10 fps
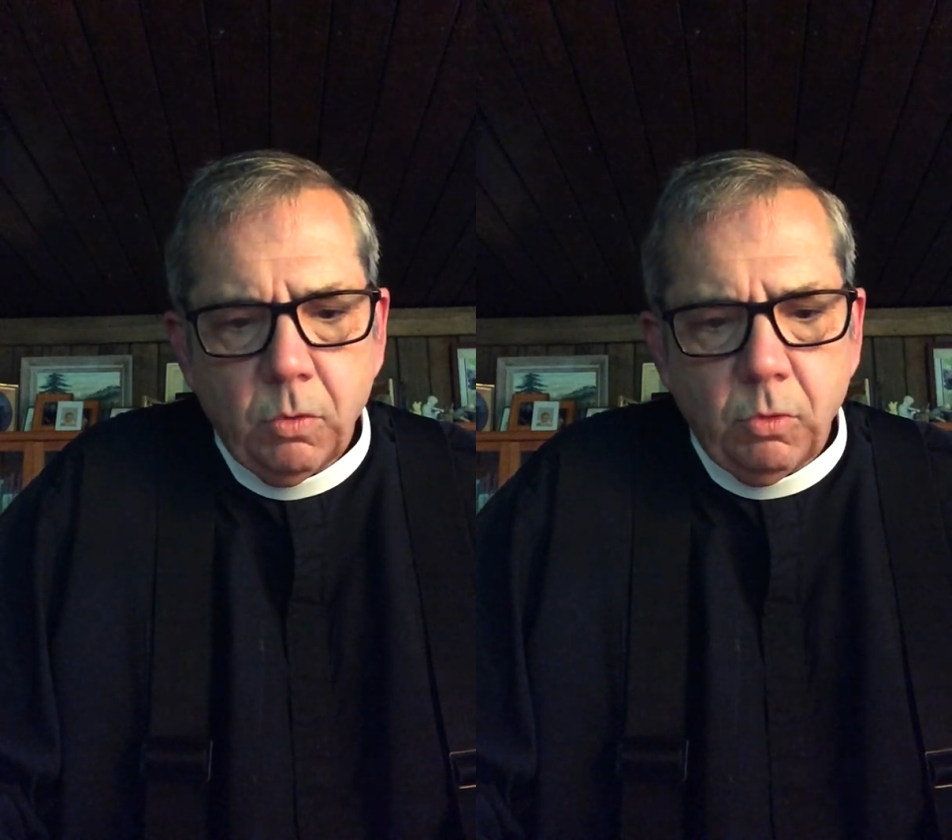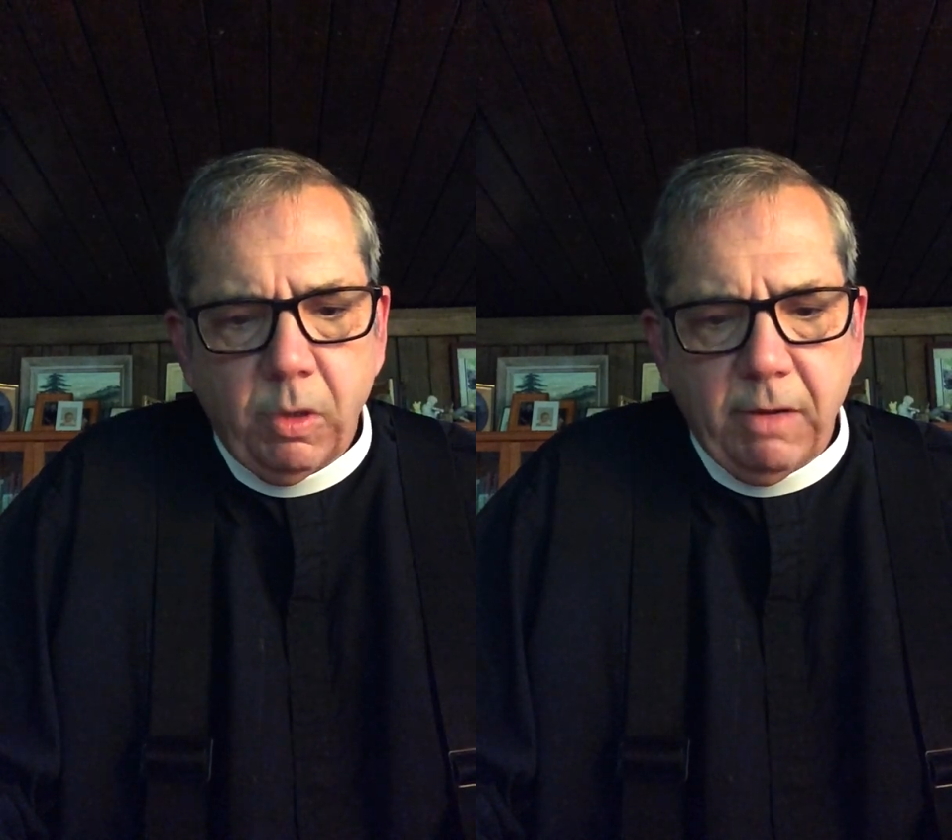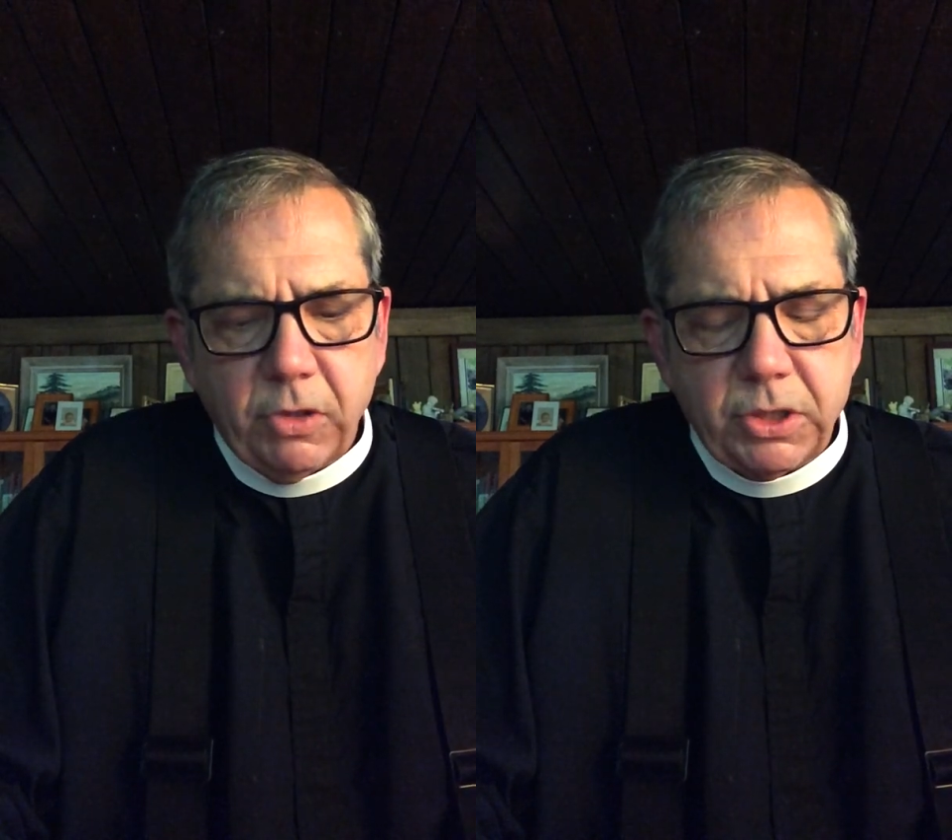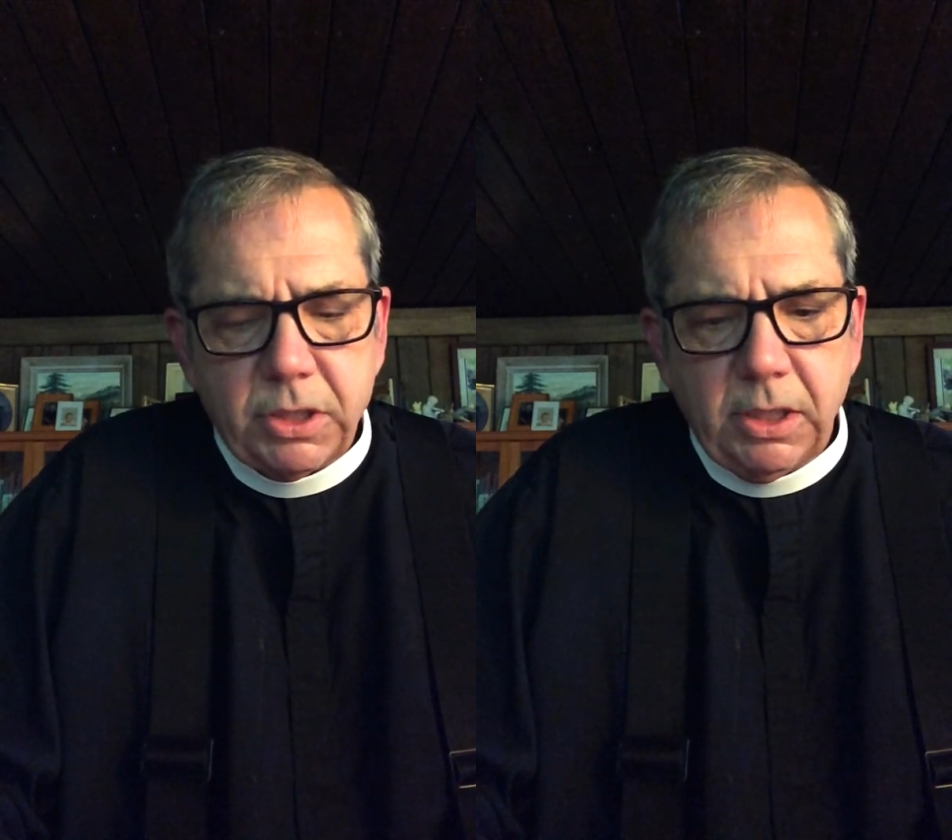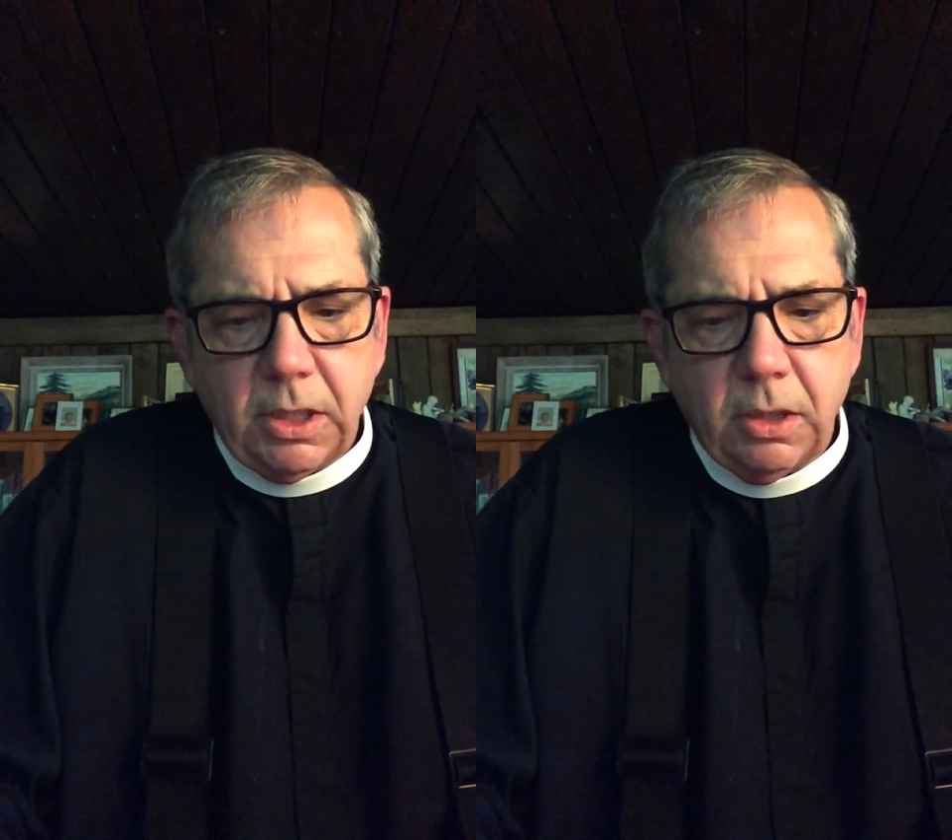Will we ever
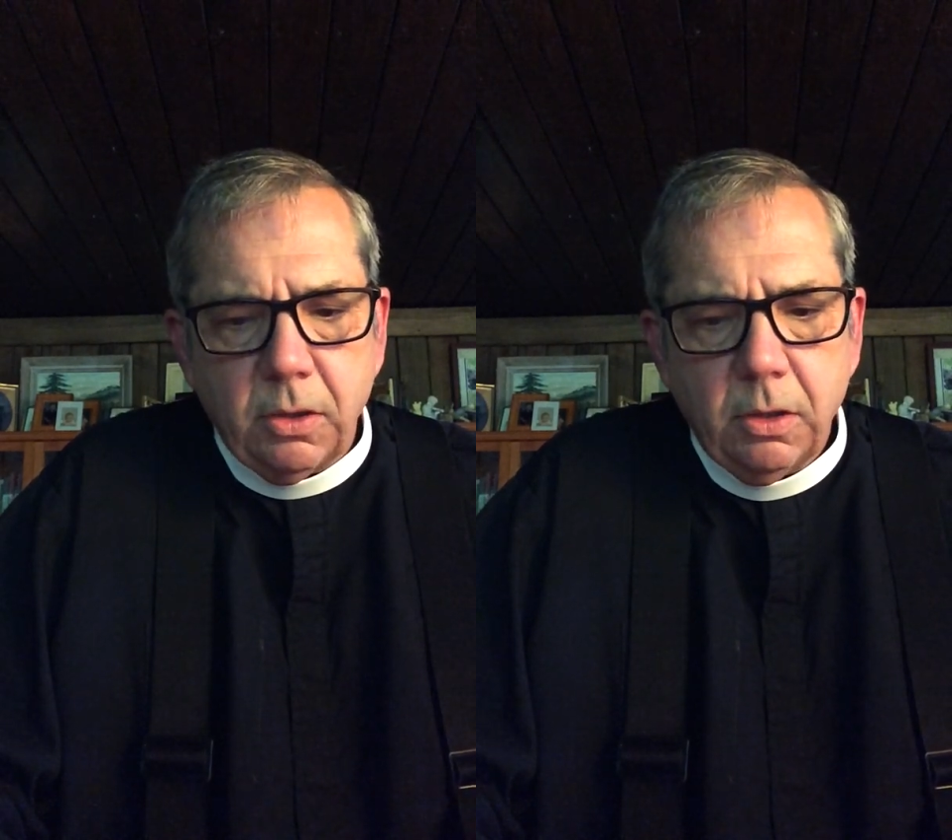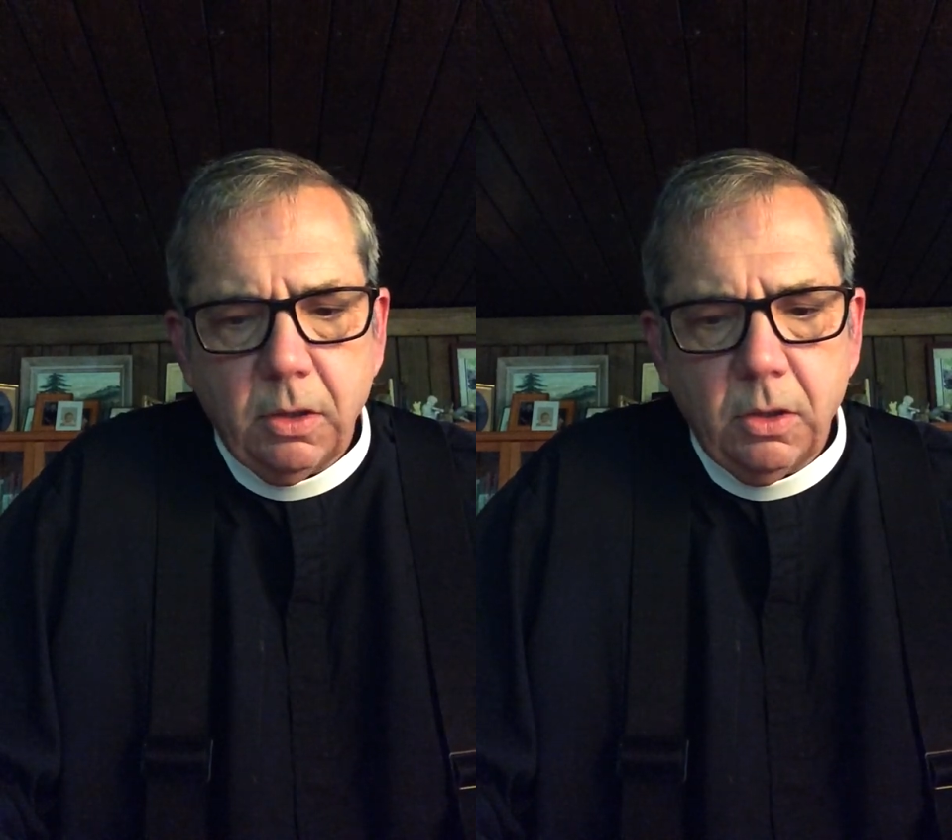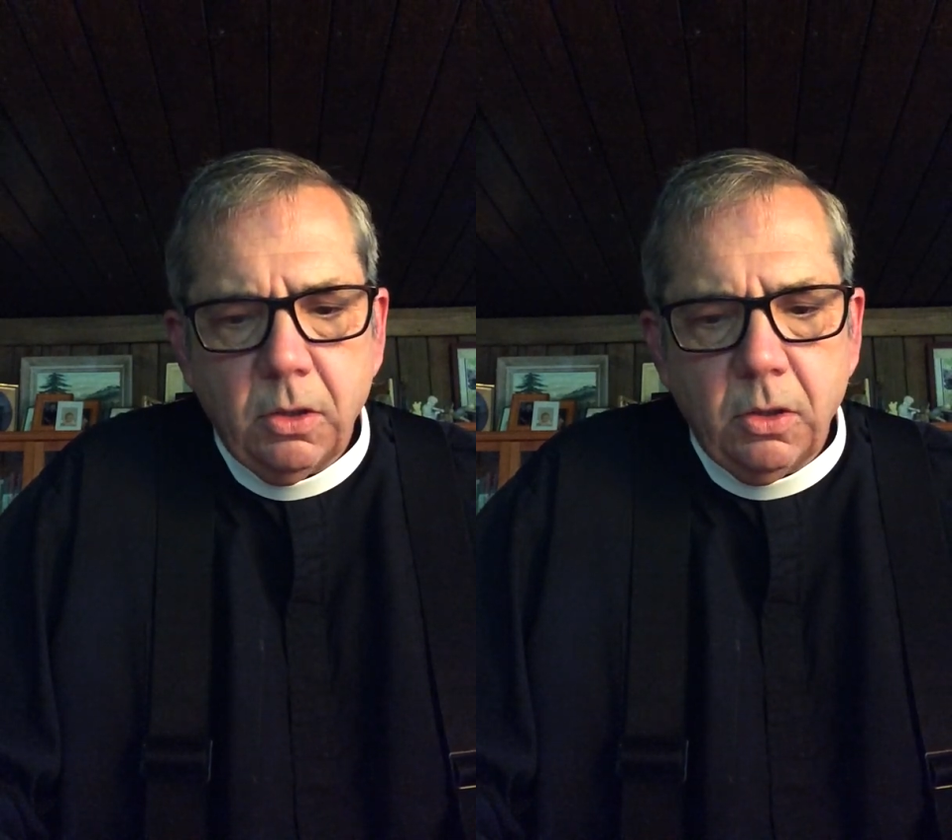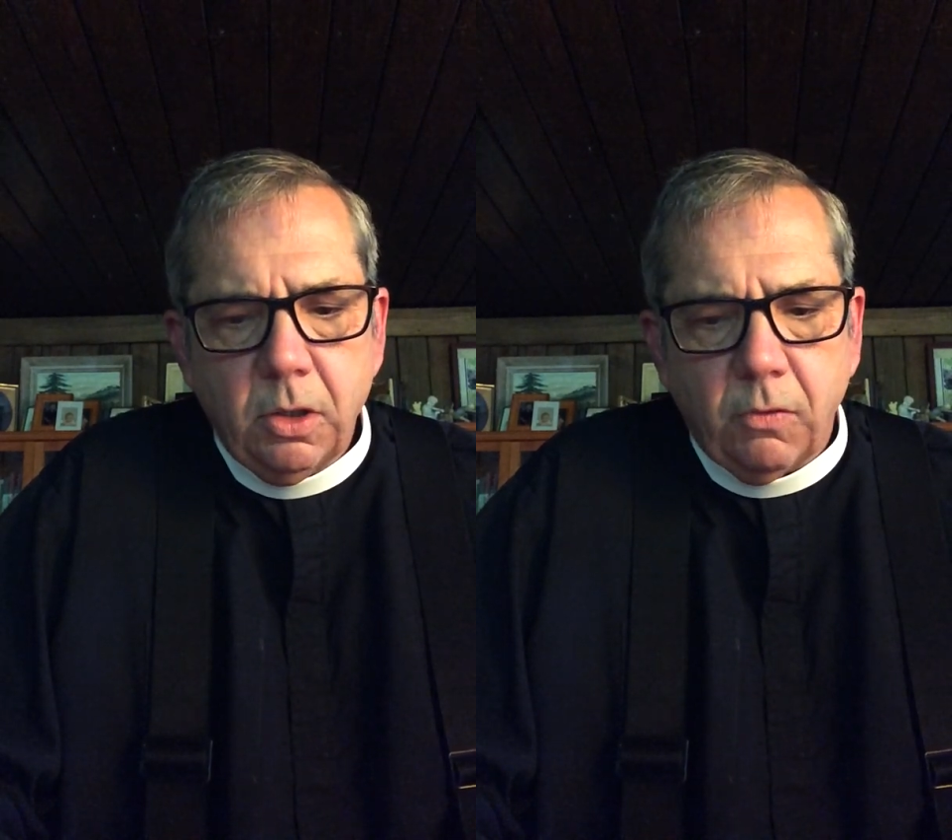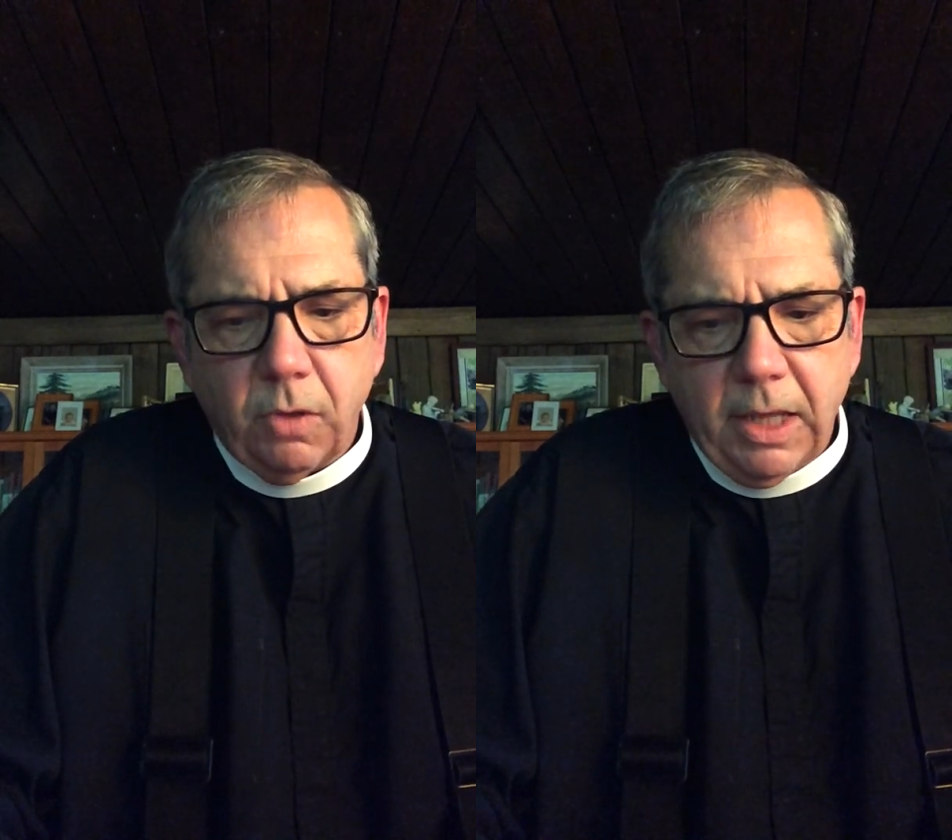sing over the